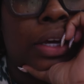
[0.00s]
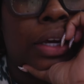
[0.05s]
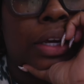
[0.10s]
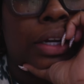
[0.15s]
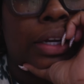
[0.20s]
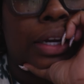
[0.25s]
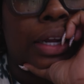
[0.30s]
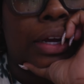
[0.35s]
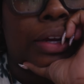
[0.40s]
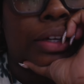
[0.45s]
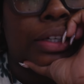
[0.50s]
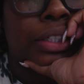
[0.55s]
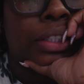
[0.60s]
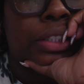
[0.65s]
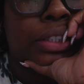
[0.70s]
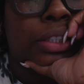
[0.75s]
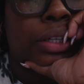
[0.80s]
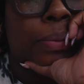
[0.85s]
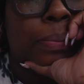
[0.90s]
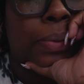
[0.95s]
And now his
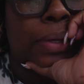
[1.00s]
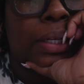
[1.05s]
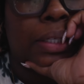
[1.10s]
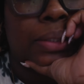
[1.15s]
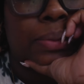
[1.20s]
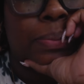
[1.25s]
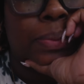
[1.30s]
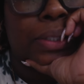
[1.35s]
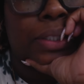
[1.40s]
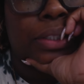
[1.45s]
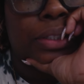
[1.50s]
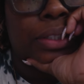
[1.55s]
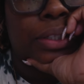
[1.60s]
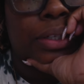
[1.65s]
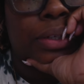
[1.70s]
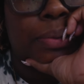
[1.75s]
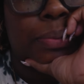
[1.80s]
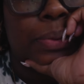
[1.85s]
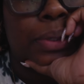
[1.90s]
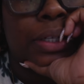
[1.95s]
stomach is messed
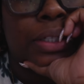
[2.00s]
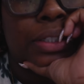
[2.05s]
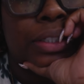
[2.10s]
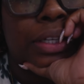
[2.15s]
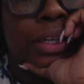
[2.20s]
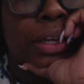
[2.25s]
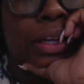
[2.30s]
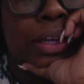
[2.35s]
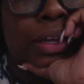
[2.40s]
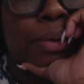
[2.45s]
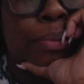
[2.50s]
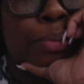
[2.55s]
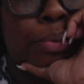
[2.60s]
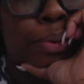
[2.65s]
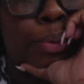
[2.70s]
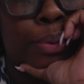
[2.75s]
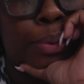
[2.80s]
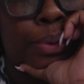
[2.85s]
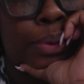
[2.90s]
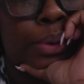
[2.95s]
up because he keep
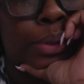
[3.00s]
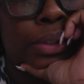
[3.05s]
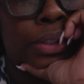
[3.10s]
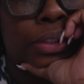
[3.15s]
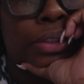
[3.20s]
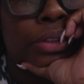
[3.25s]
boo-booing.